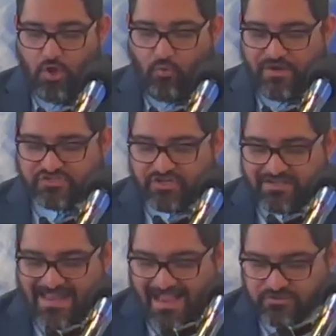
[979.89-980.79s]
We should
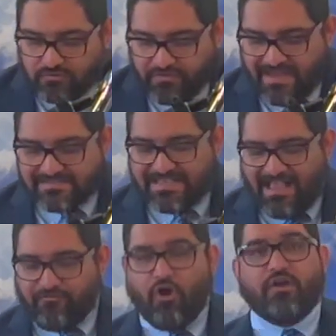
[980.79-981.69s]
not be things
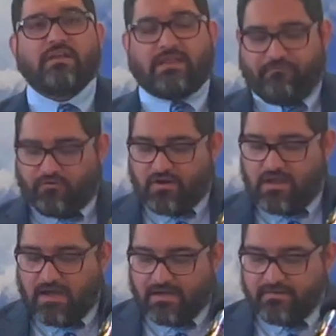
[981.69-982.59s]
half-heartedly for
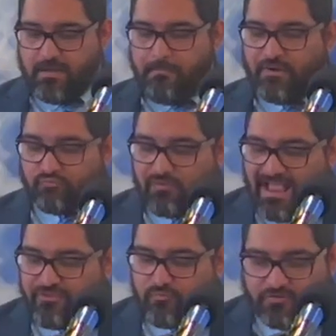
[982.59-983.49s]
God, but
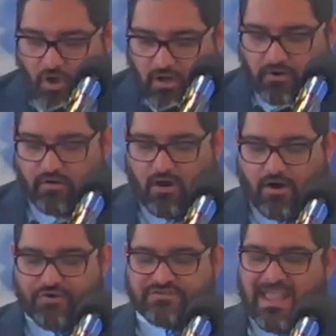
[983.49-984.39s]
rather with all our
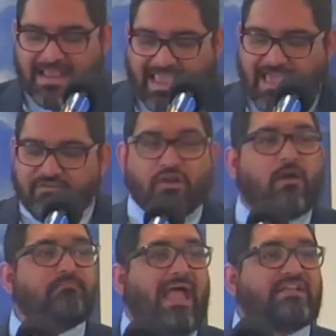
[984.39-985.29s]
hearts, giving
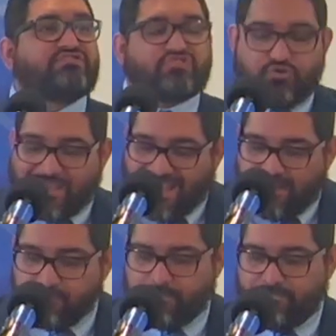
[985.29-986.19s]
our best to him.